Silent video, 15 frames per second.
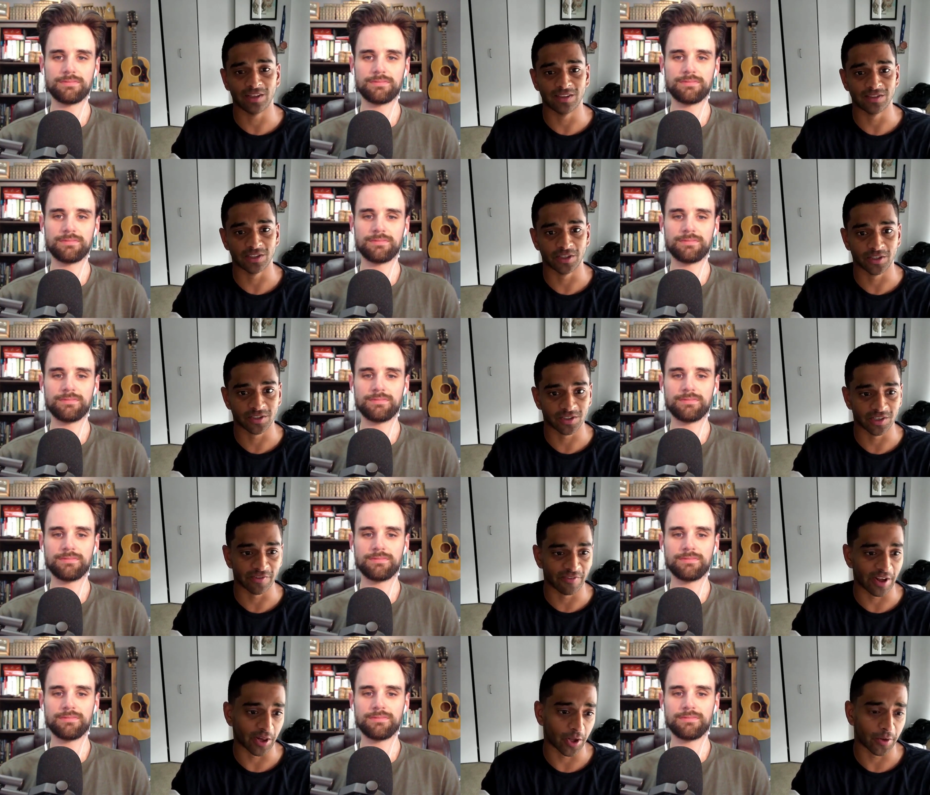Speaker 1: easier to
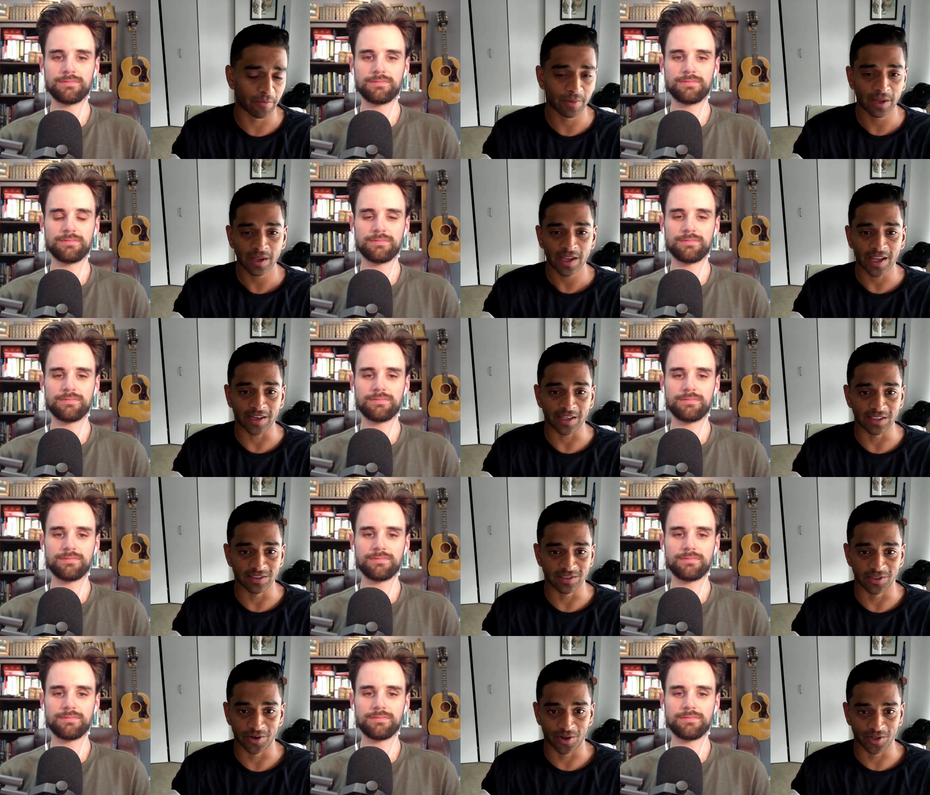develop, and
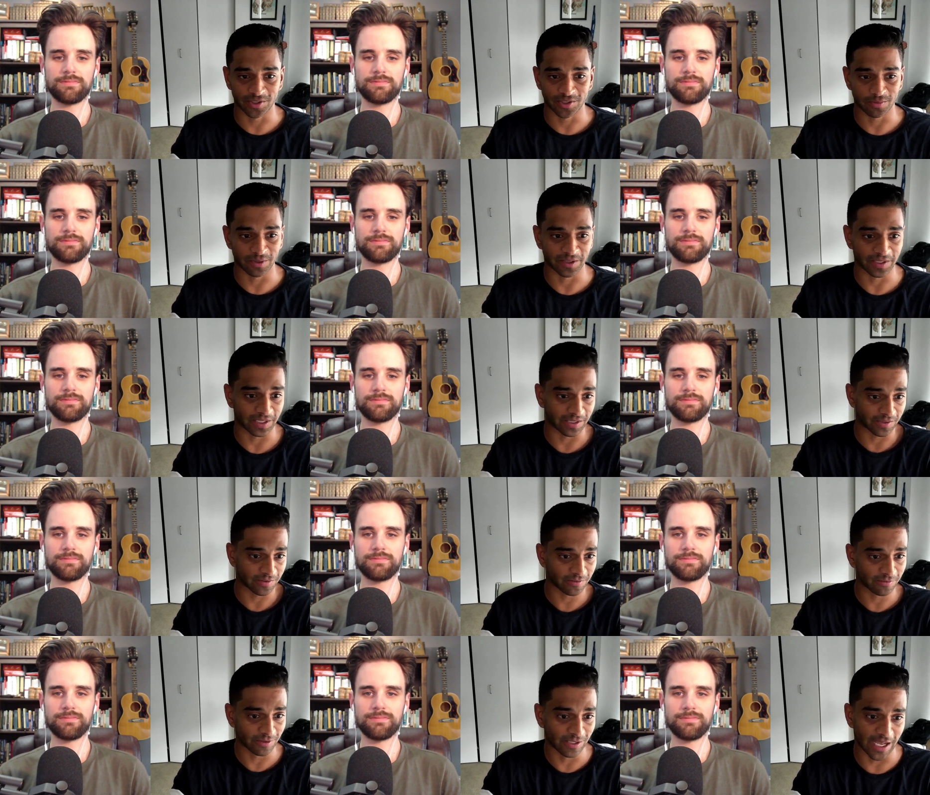easier to
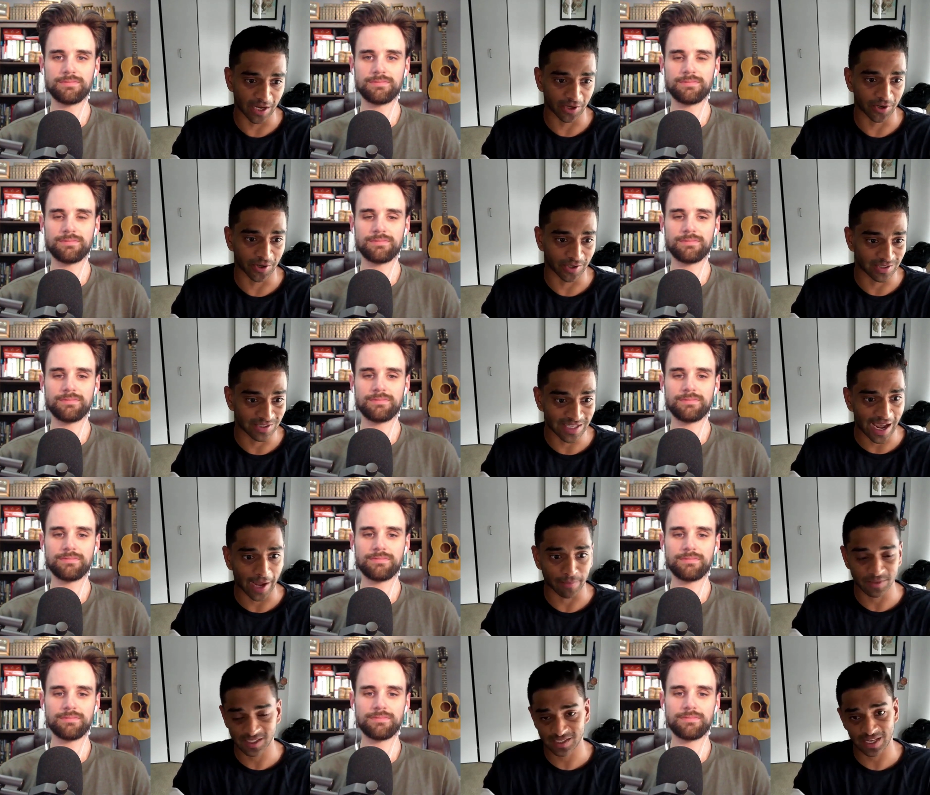ultimately get your
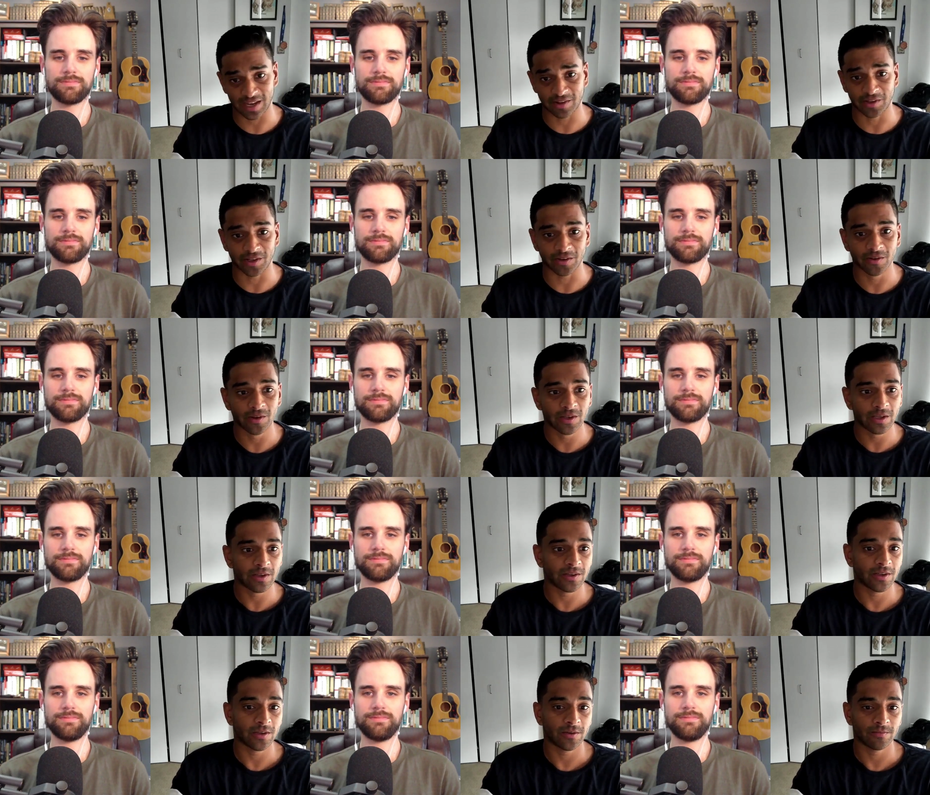dApp scaling.
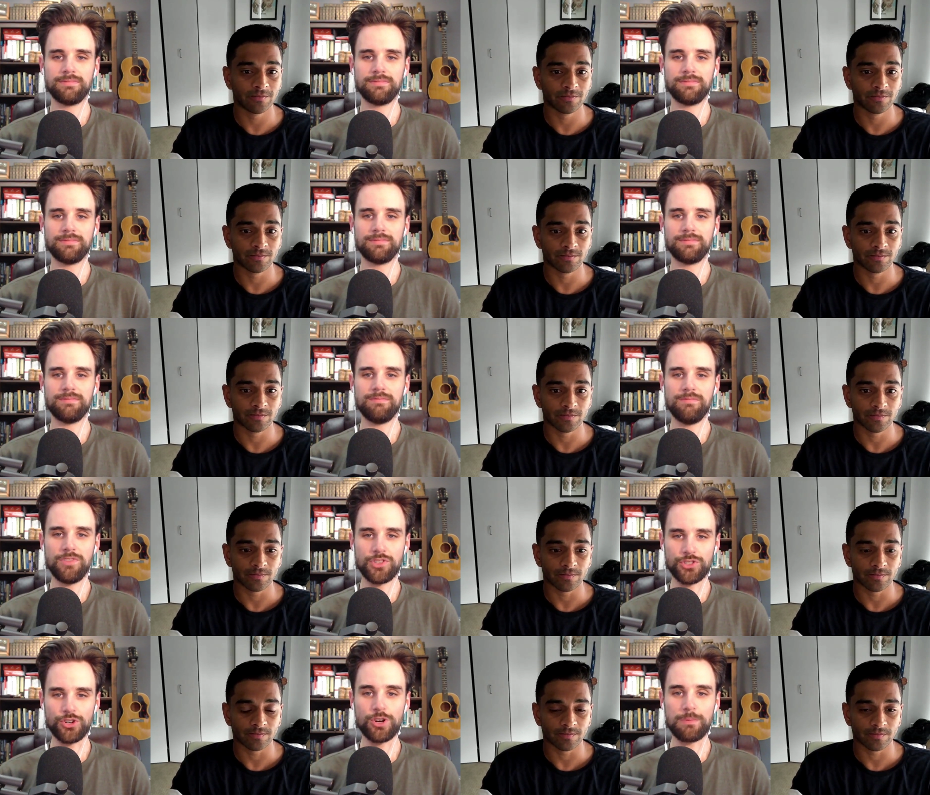
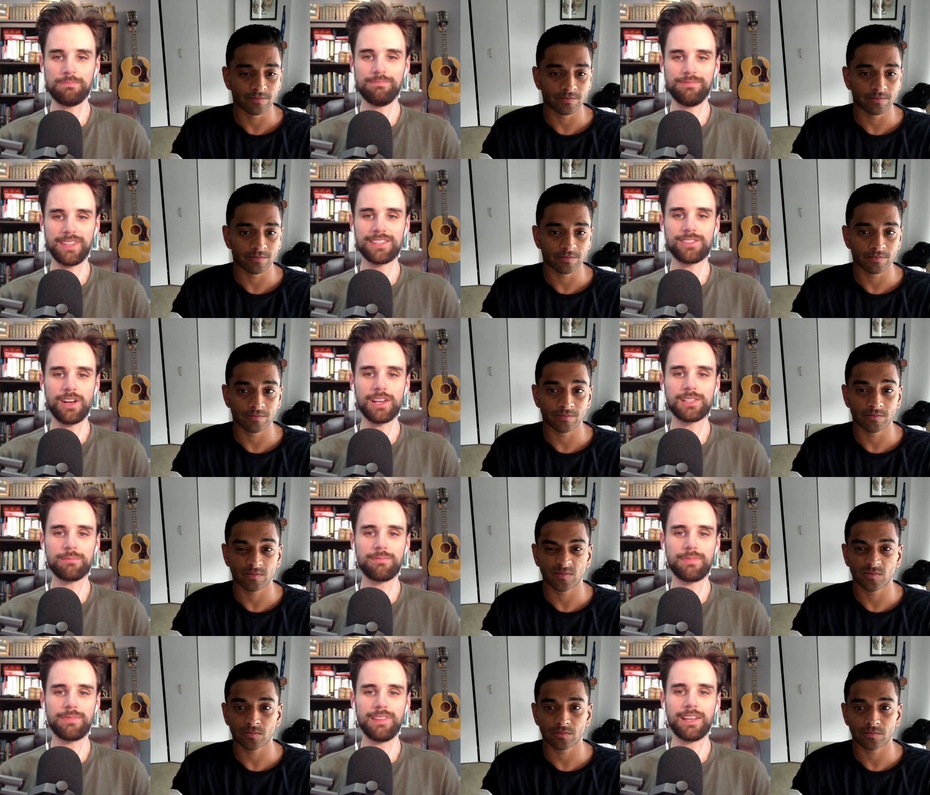
Speaker 2: Sure. That's
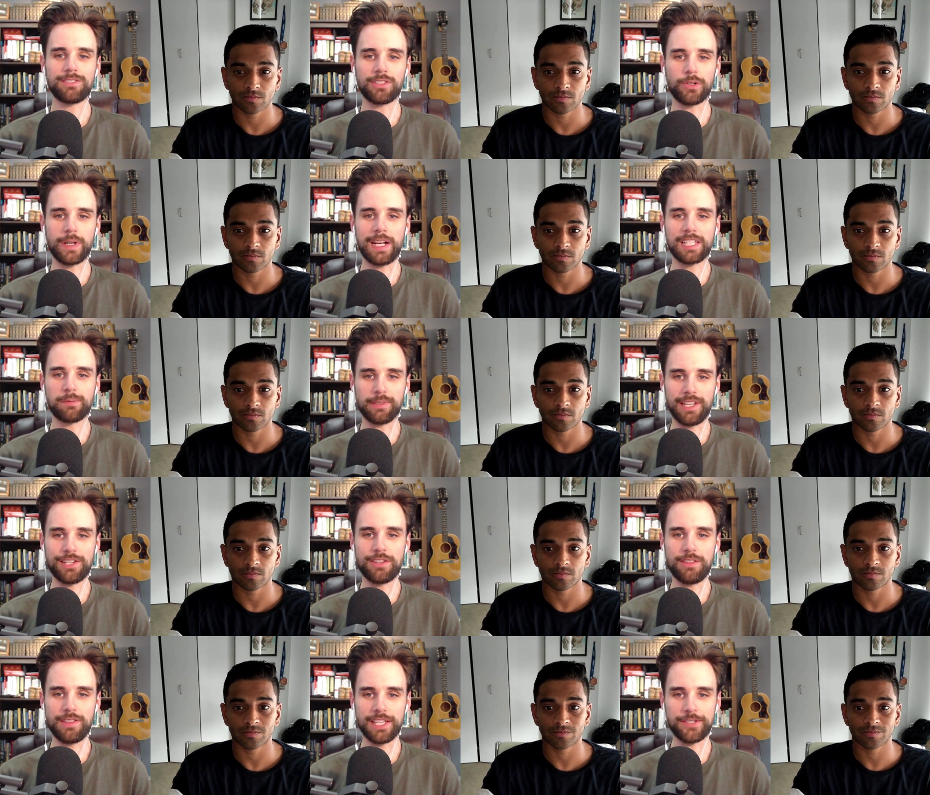awesome. That was a great
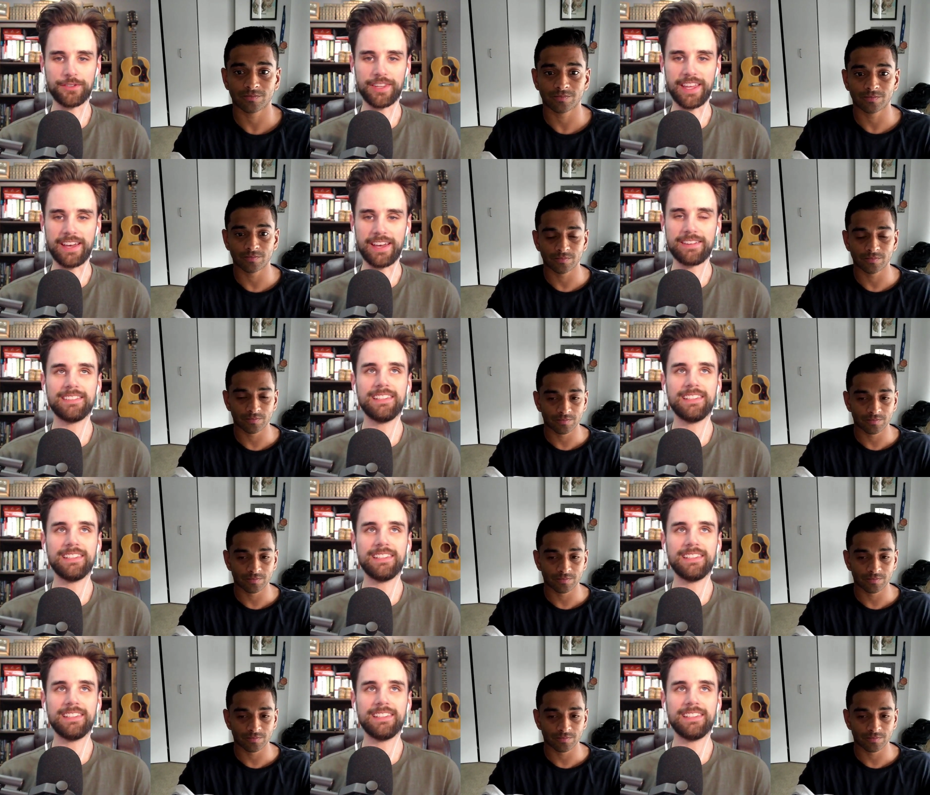explanation. Thanks for that.